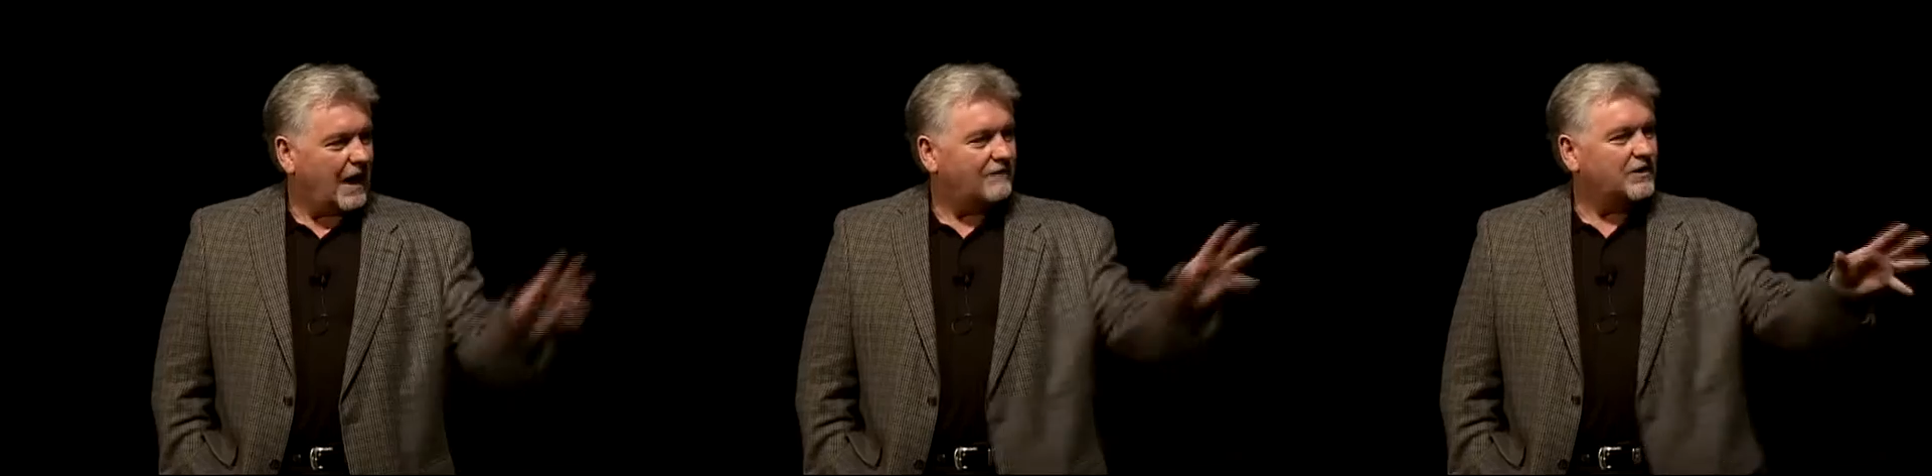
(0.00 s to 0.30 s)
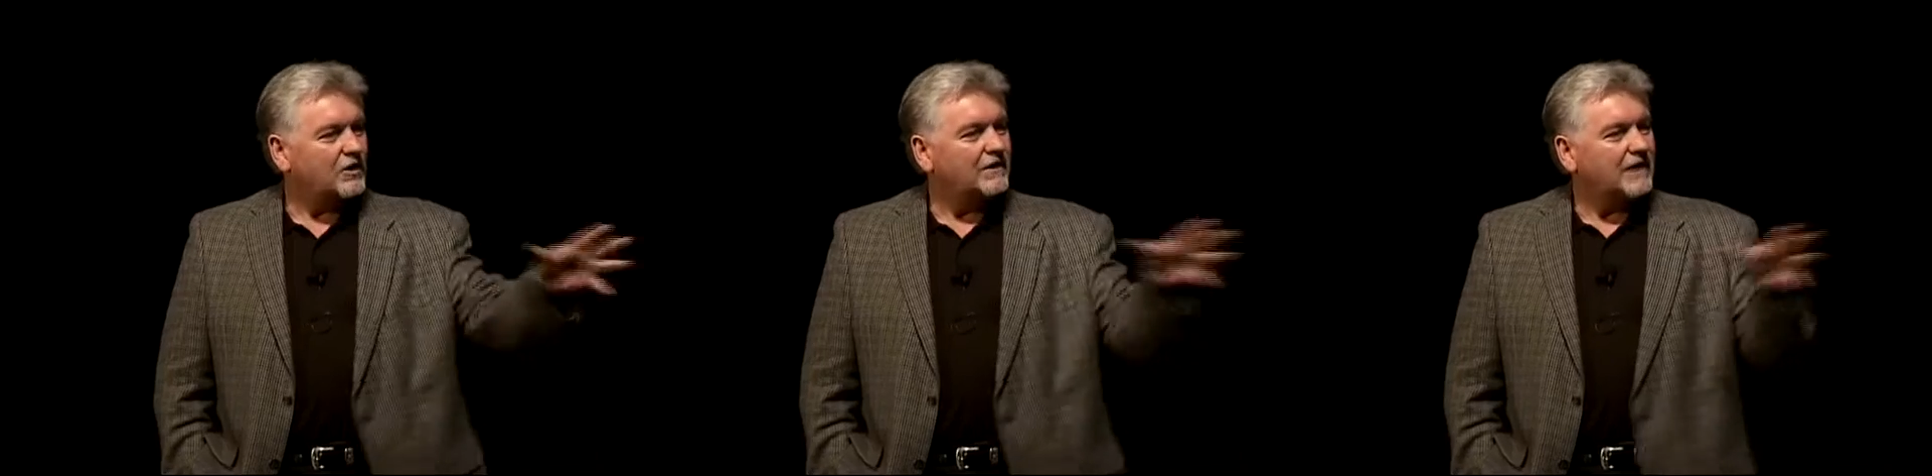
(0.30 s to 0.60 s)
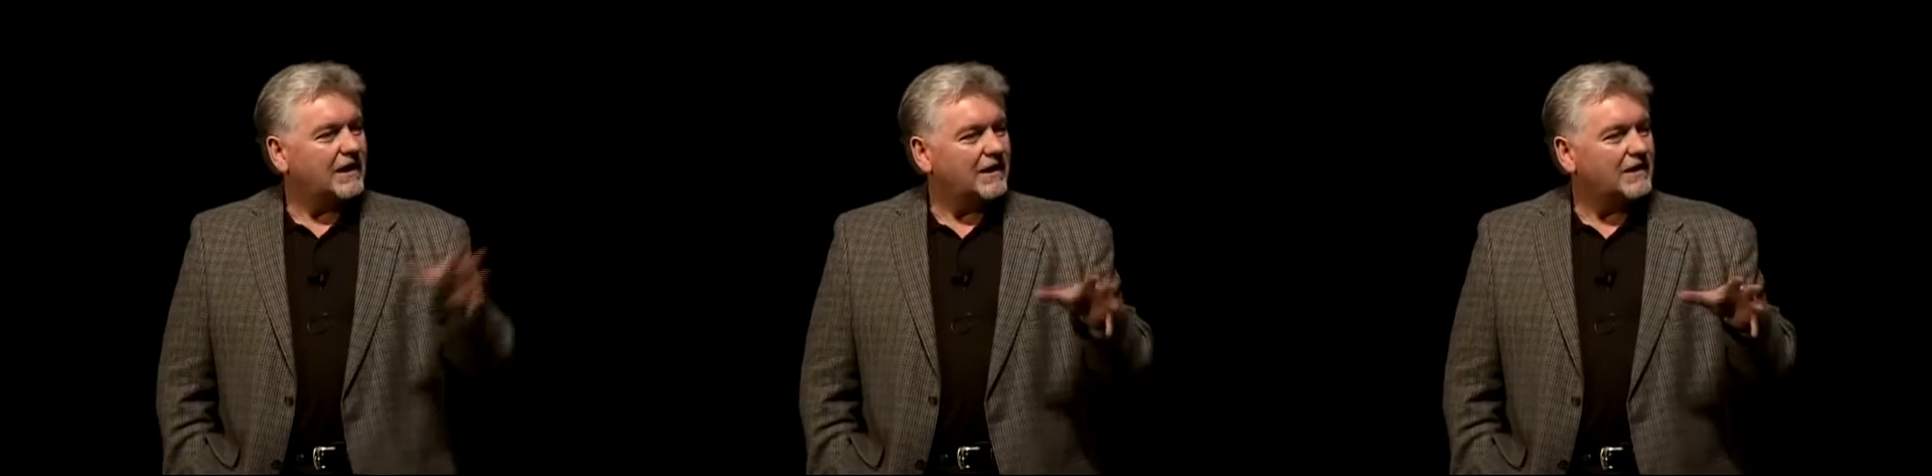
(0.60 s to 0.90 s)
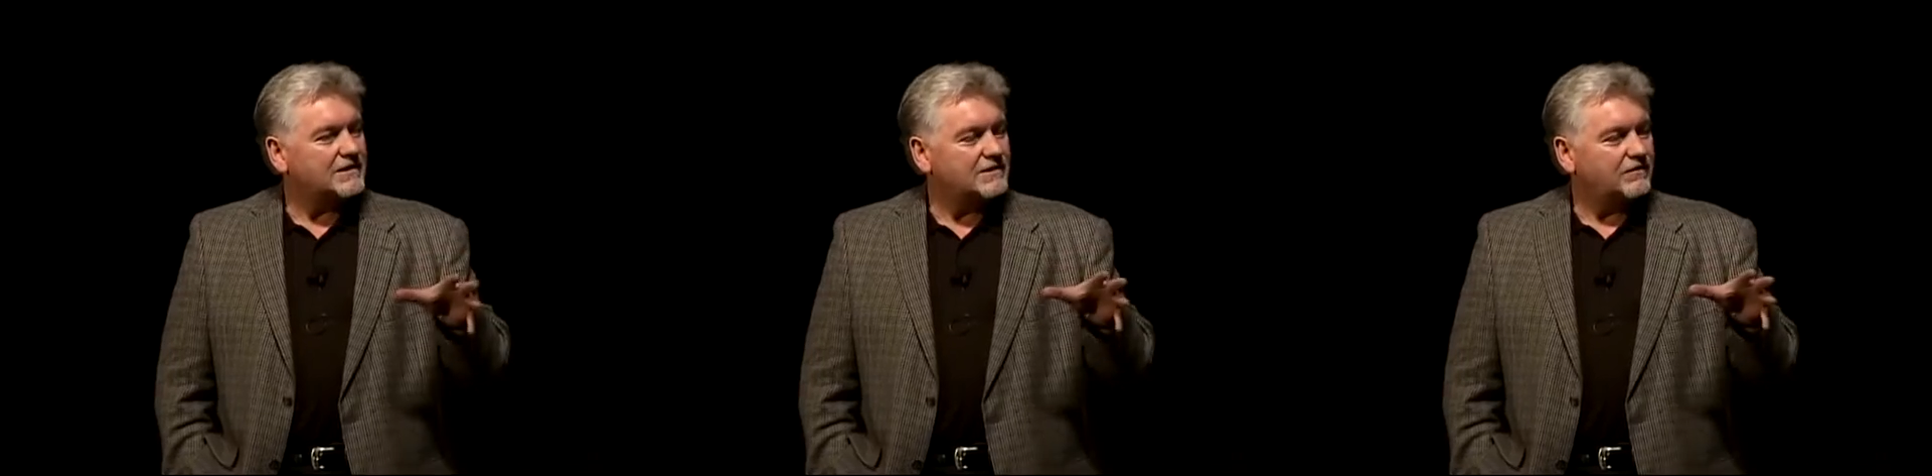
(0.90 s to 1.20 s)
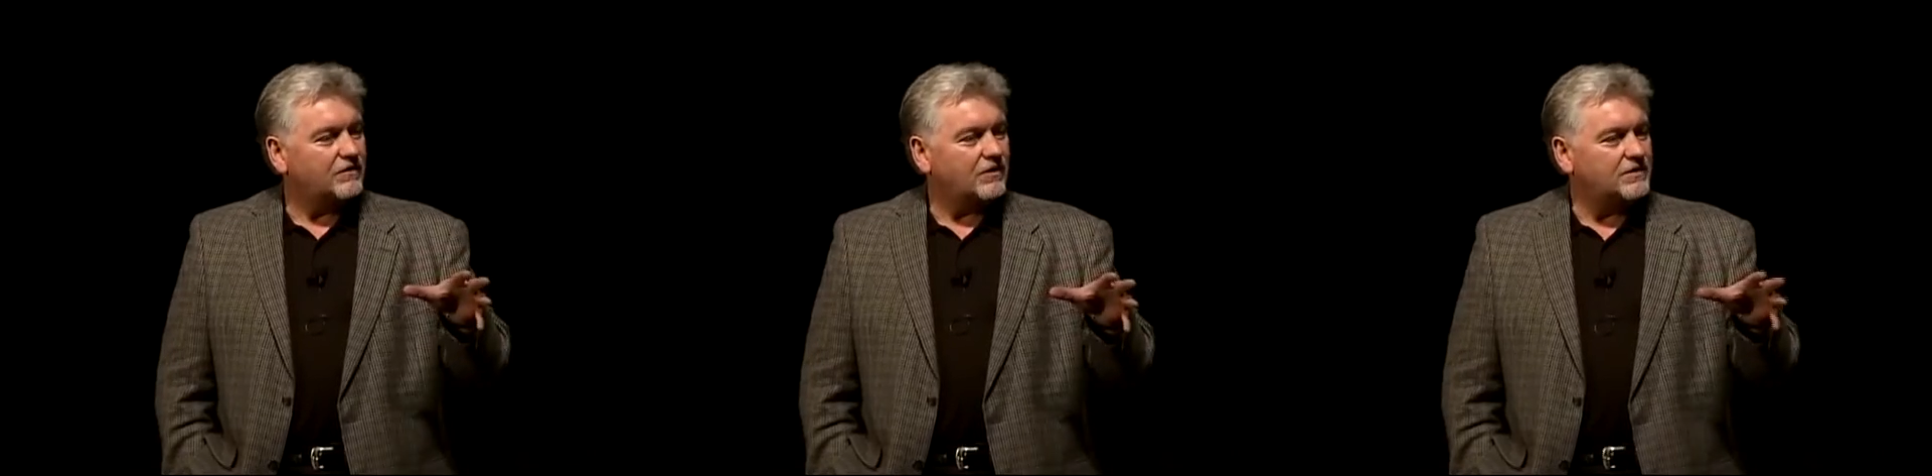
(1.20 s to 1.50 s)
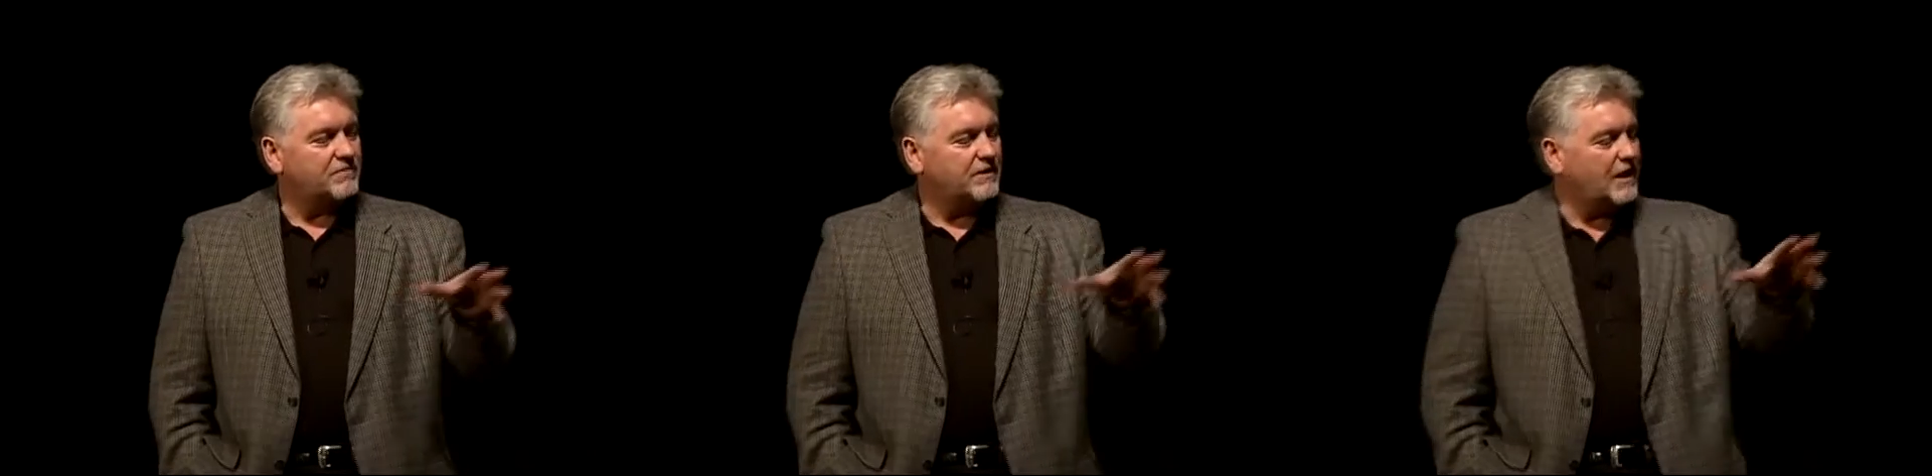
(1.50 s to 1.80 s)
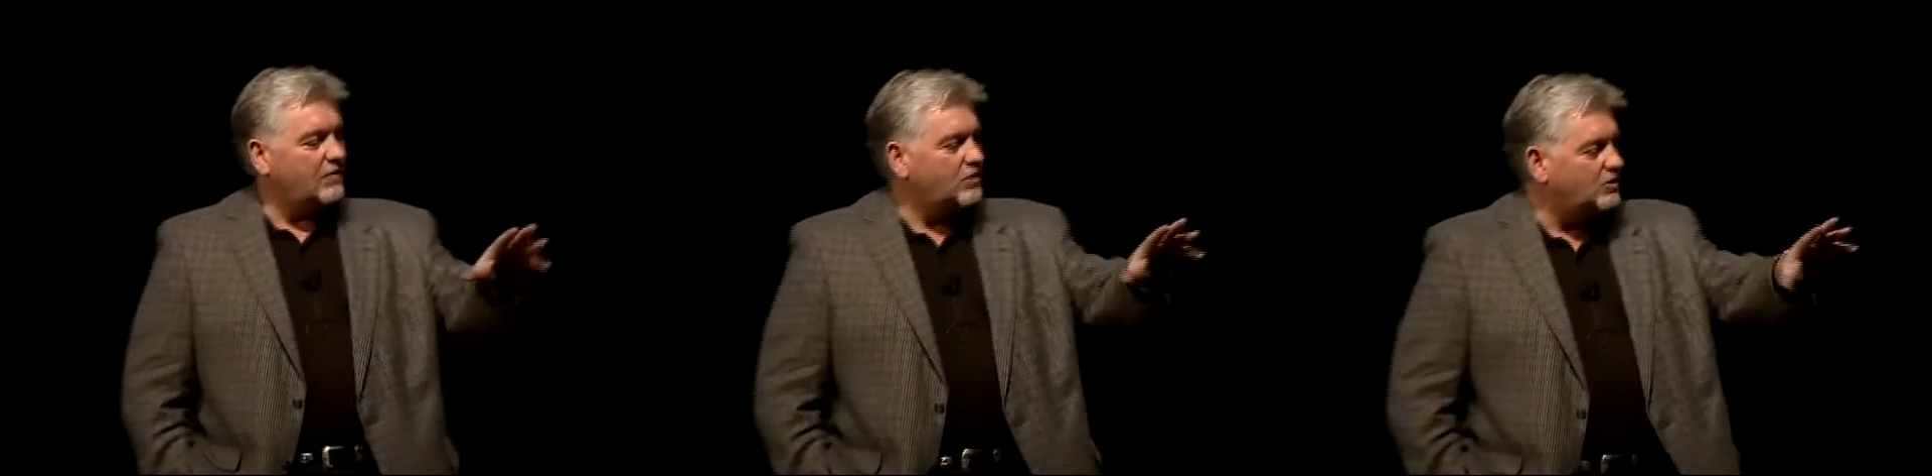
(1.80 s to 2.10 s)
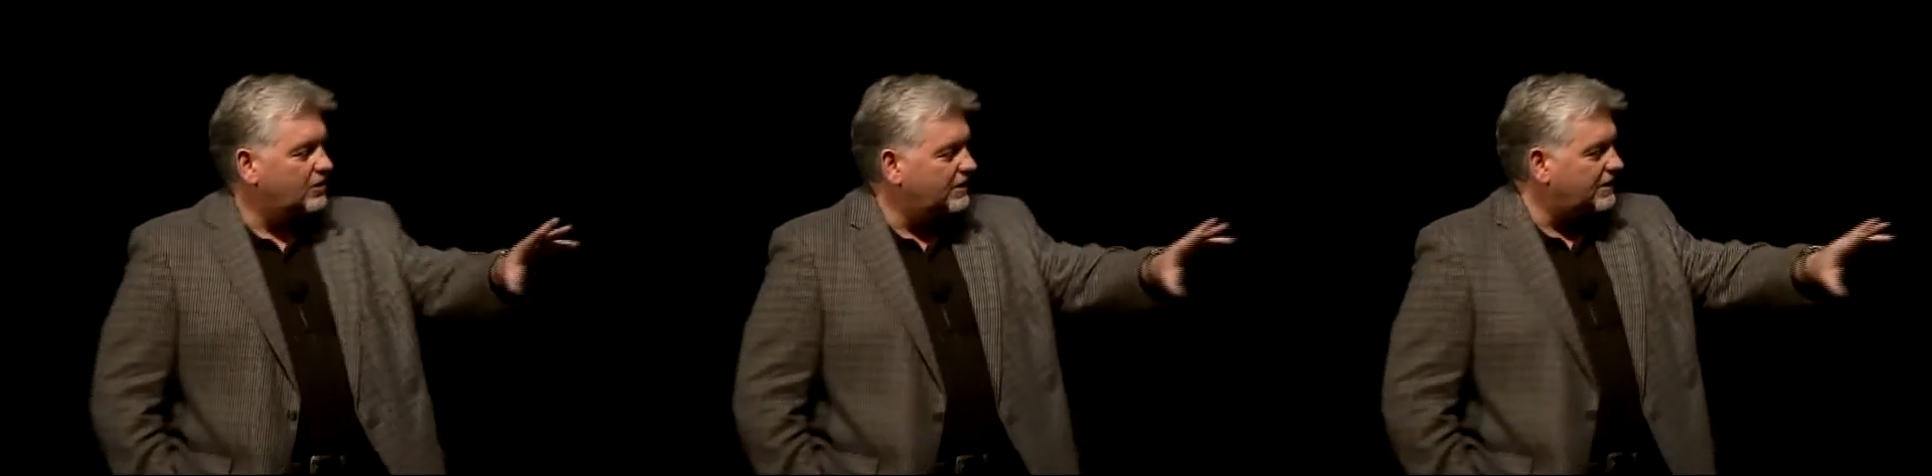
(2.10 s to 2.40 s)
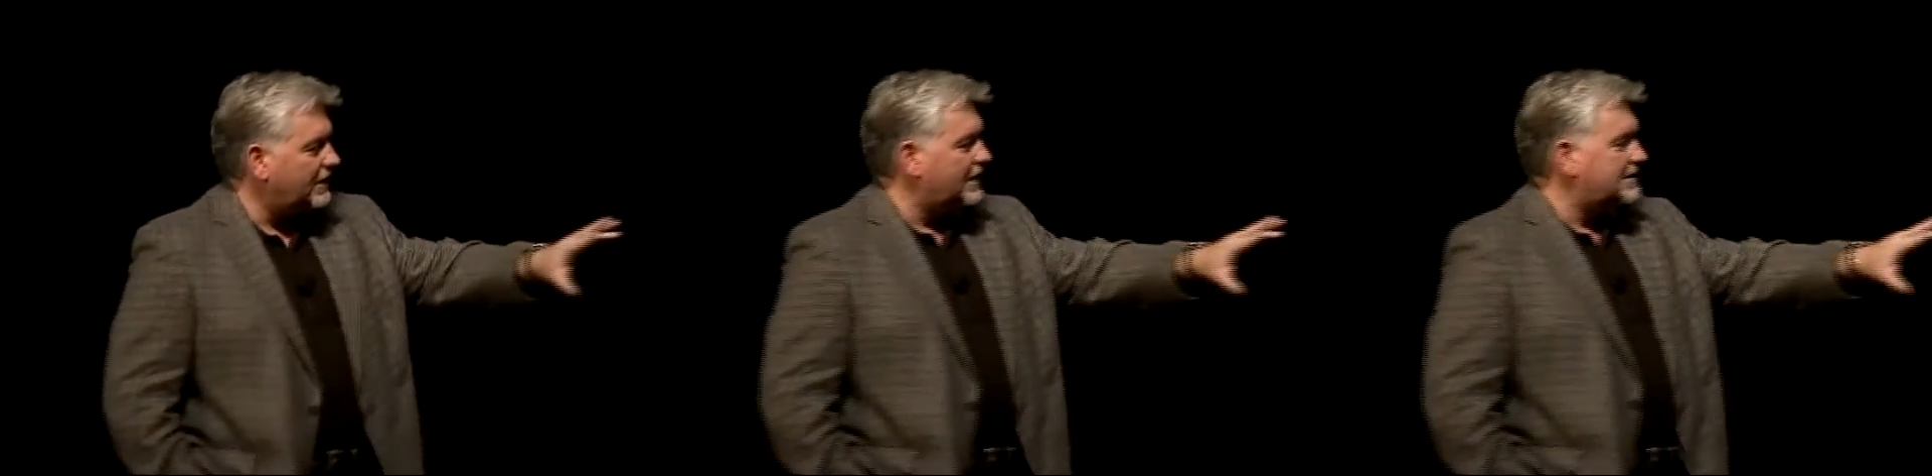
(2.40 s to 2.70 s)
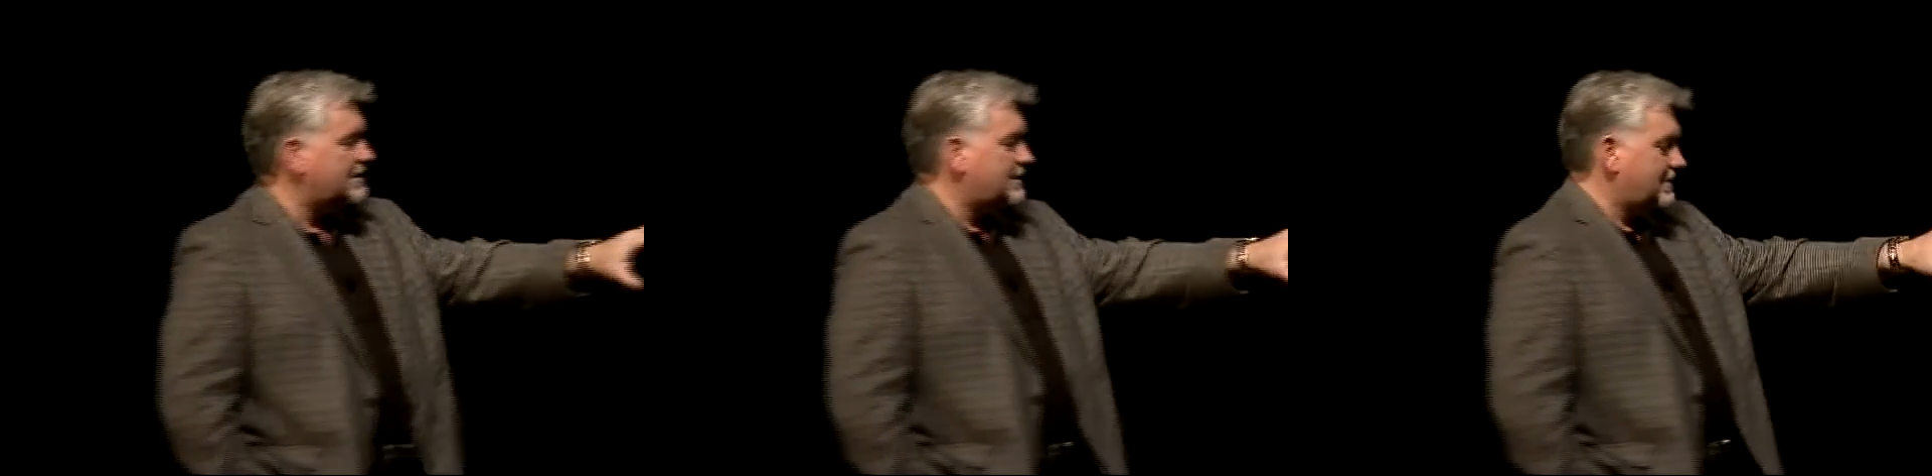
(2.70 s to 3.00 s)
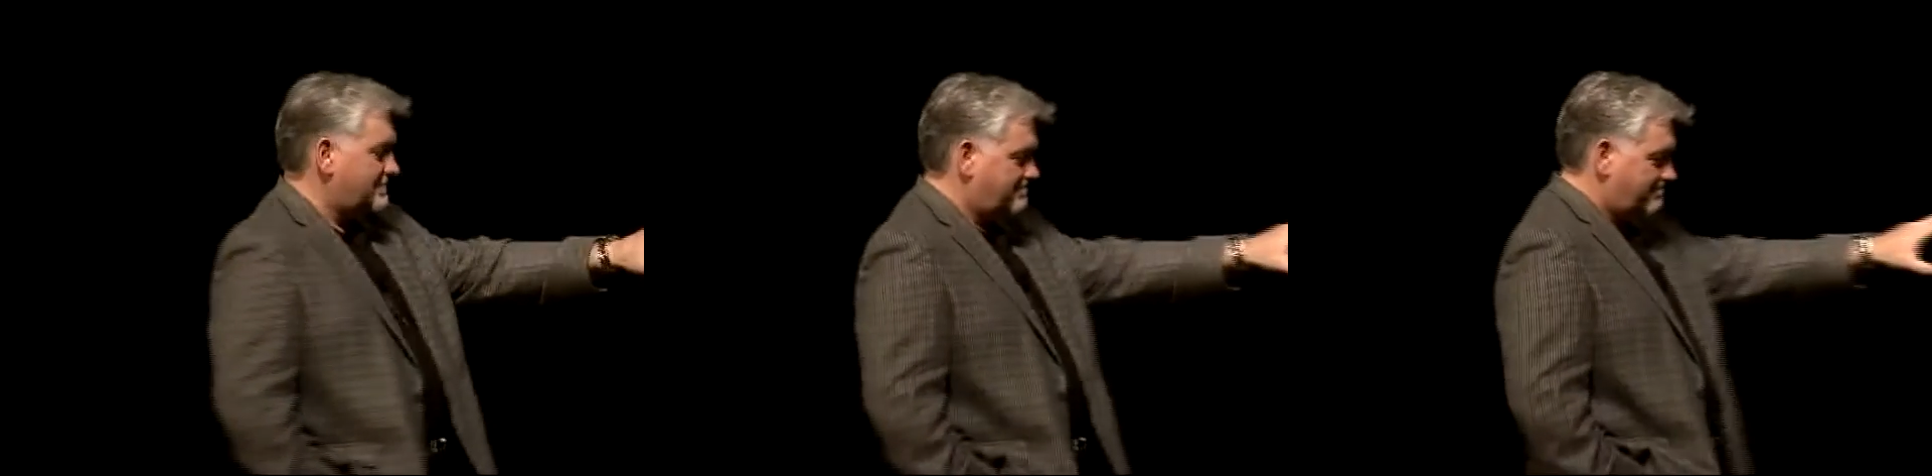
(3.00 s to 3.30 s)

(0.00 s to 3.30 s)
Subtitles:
You have to look at that list of yours. But then when you look at the list,